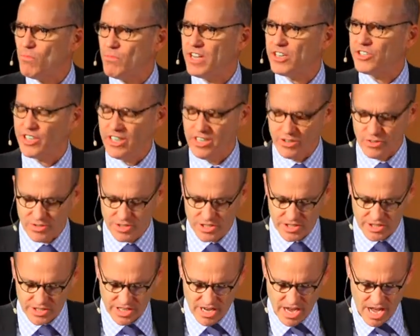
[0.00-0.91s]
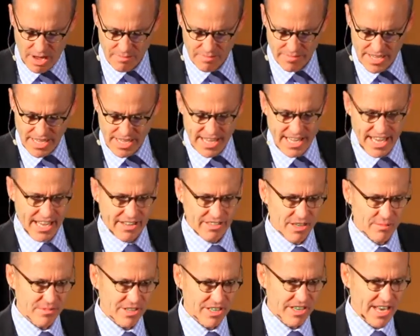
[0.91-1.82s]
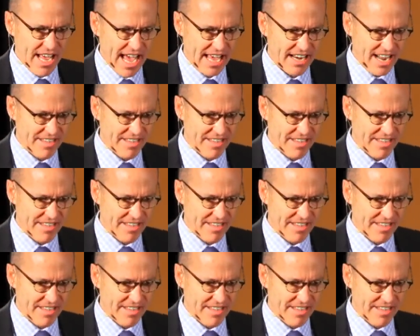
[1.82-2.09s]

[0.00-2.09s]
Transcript: much interest in them today.